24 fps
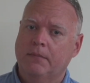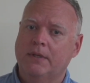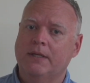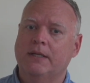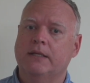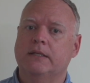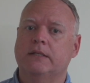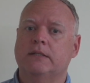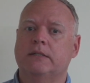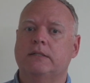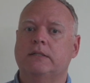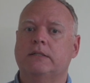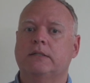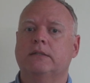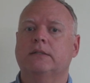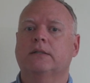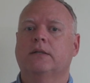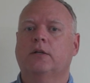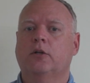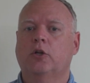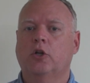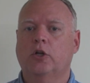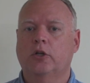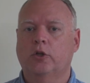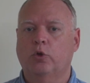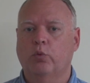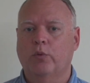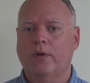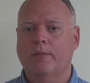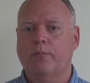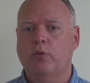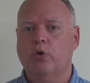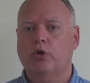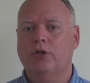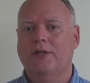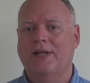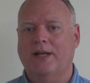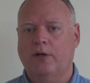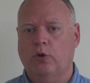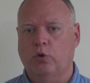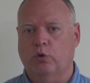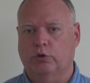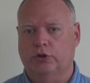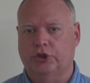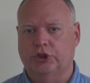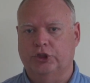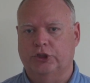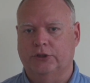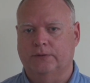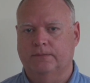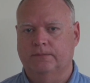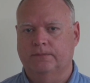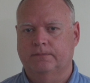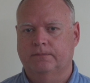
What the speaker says: is nueb'or di anoche,